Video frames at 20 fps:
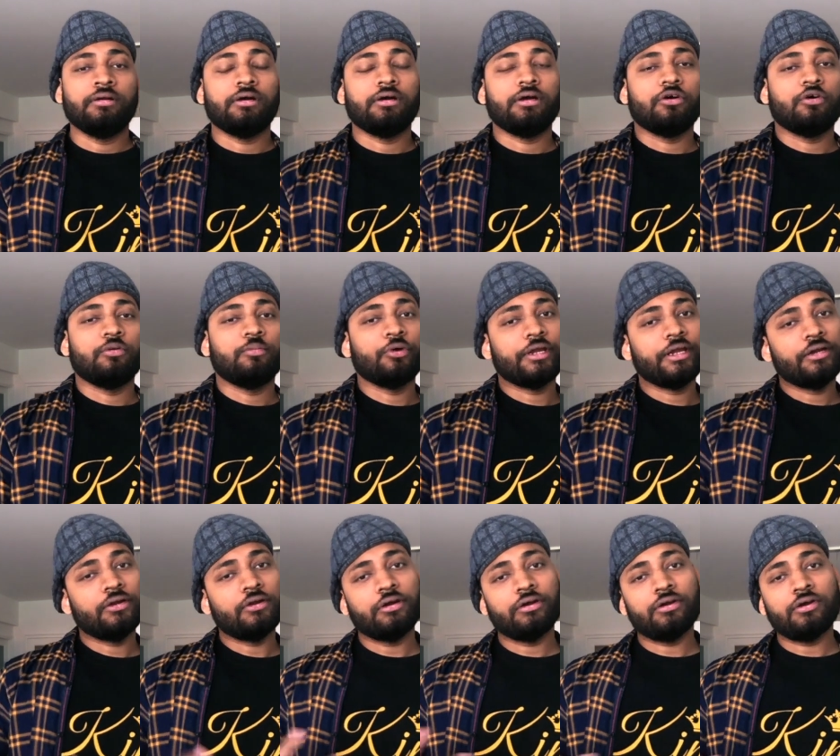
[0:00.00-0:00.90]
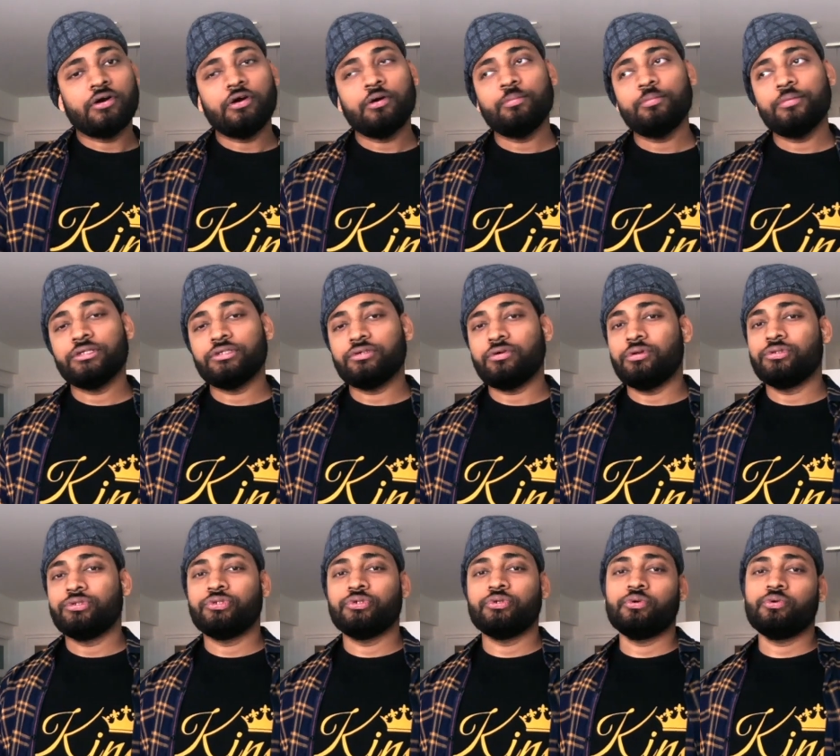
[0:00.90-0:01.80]
Booking.com is
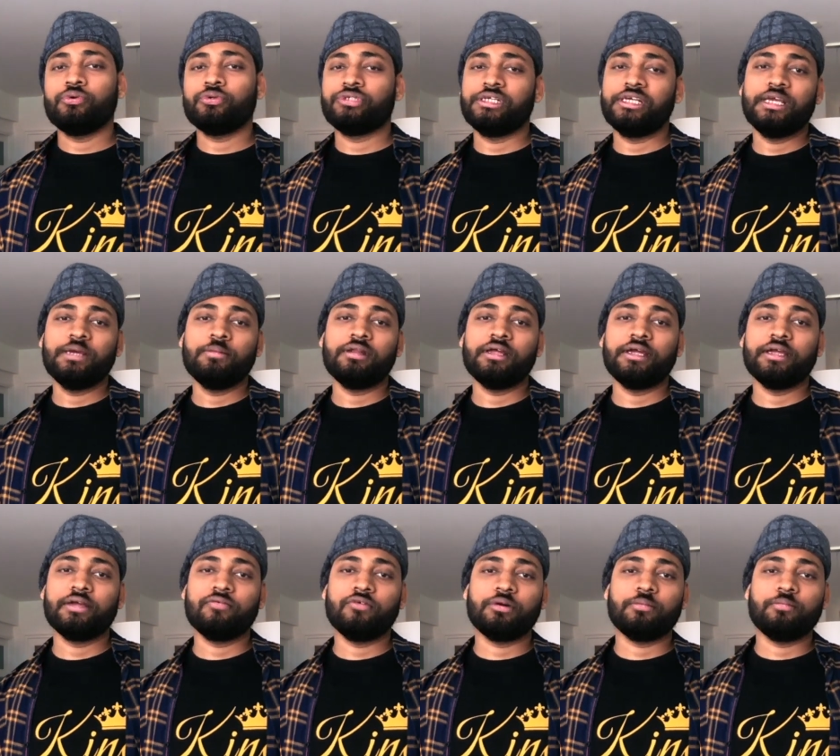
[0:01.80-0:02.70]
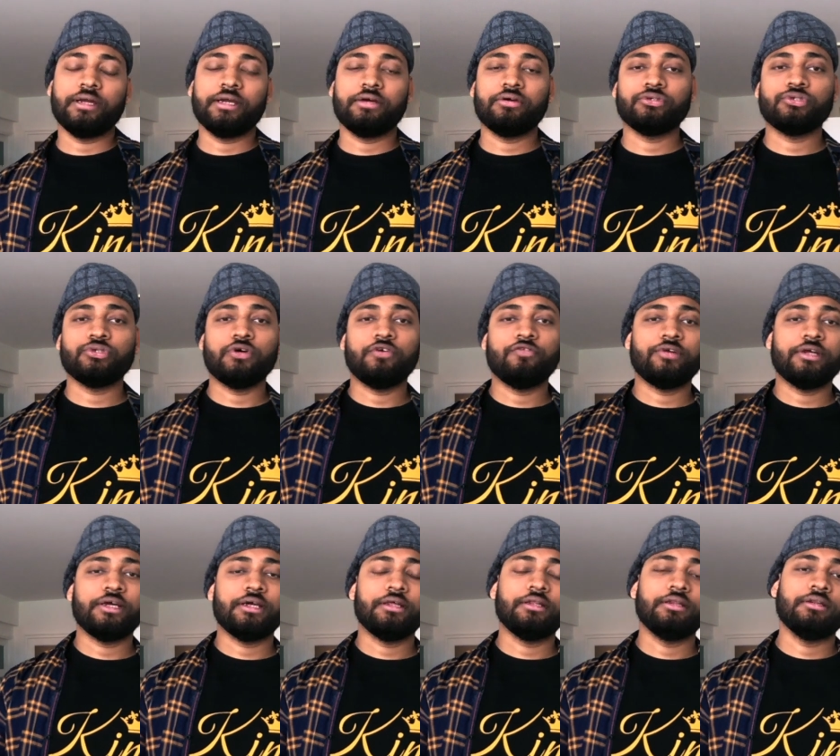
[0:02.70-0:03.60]
also same like what Microsoft
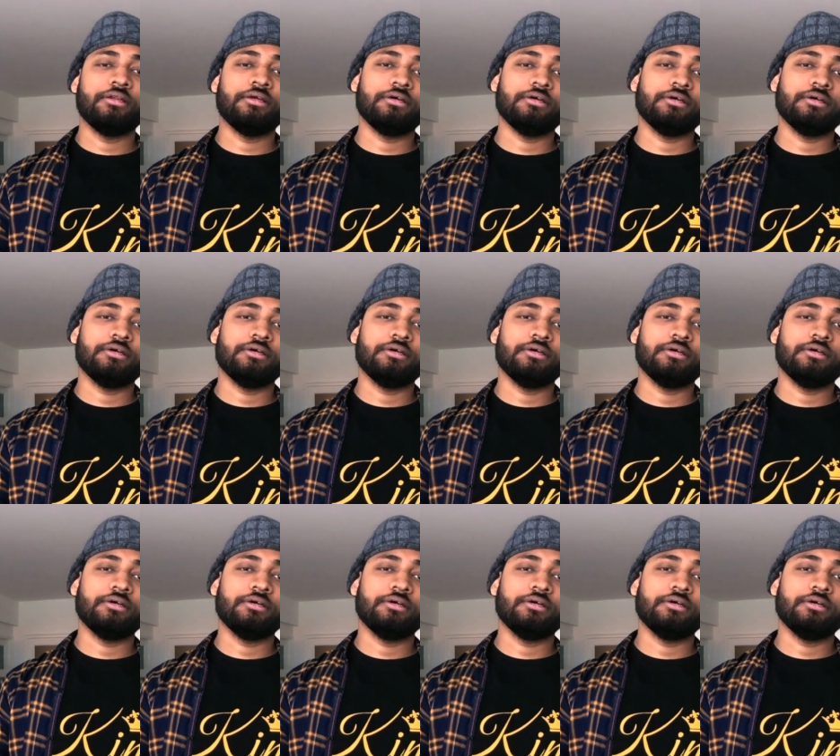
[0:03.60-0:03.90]
and